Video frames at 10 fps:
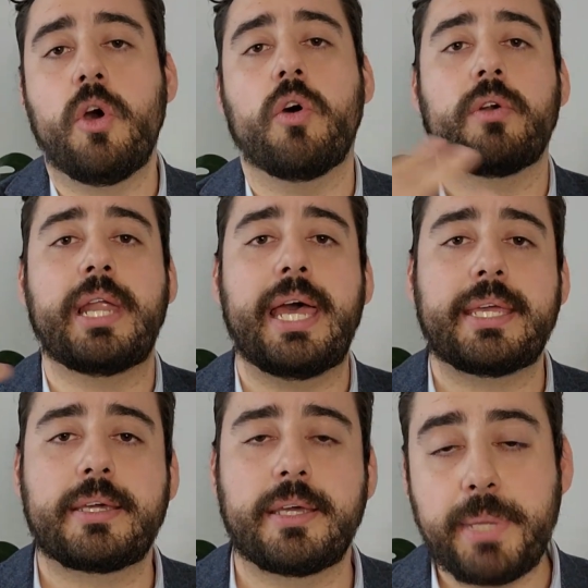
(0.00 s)
or
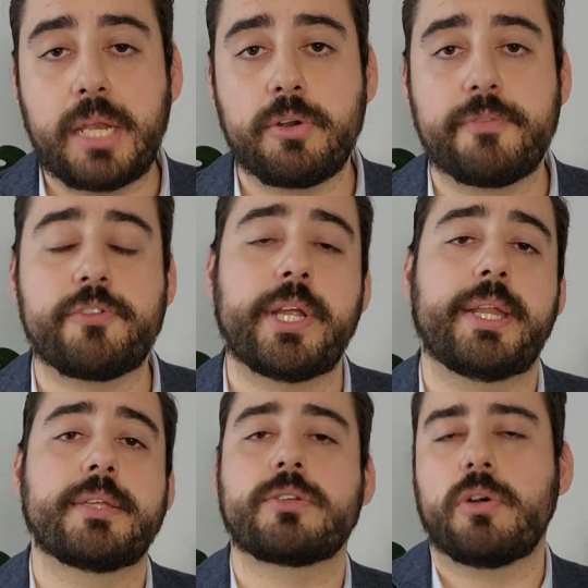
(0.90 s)
like
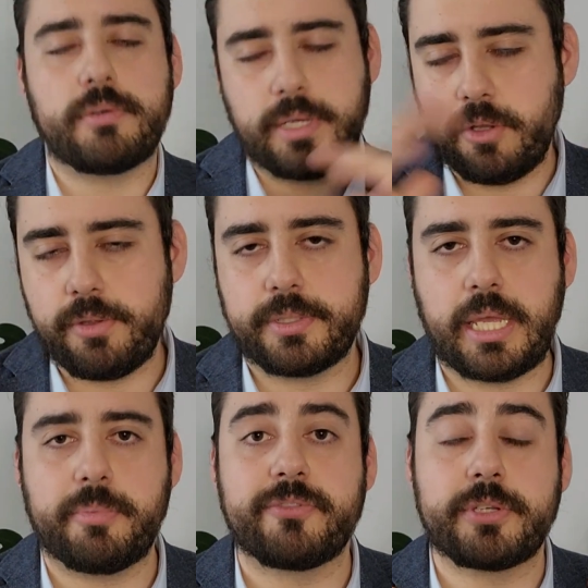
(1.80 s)
pyelonephritis or another
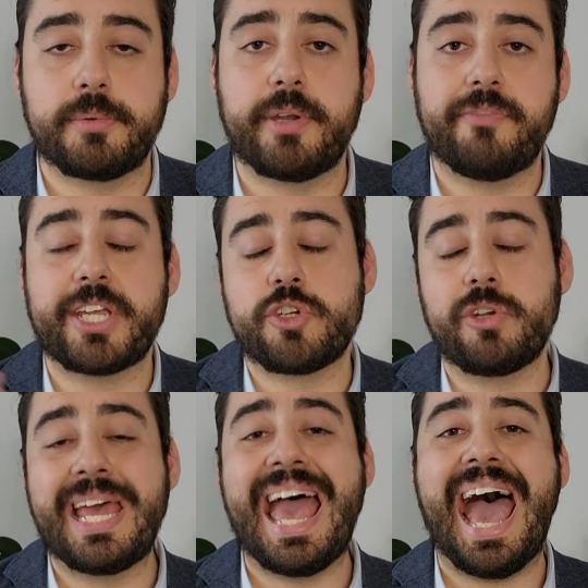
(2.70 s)
type of severe
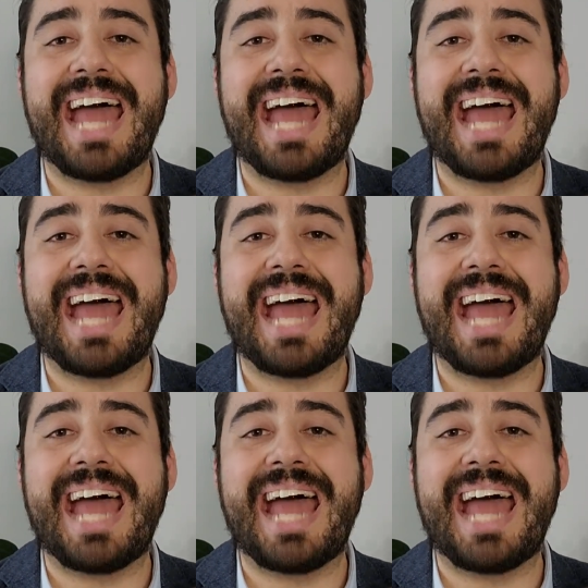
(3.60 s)
infection.